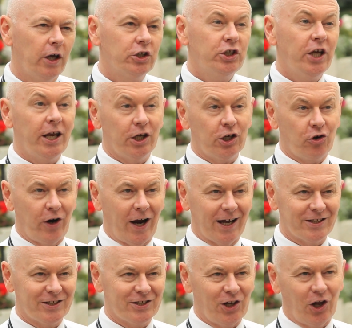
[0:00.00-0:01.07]

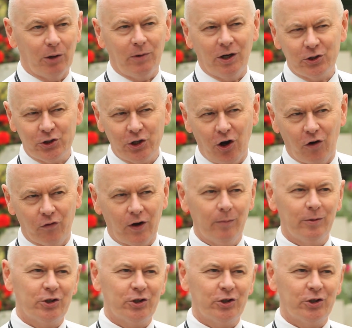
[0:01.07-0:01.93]
technocrats like myself. I'm a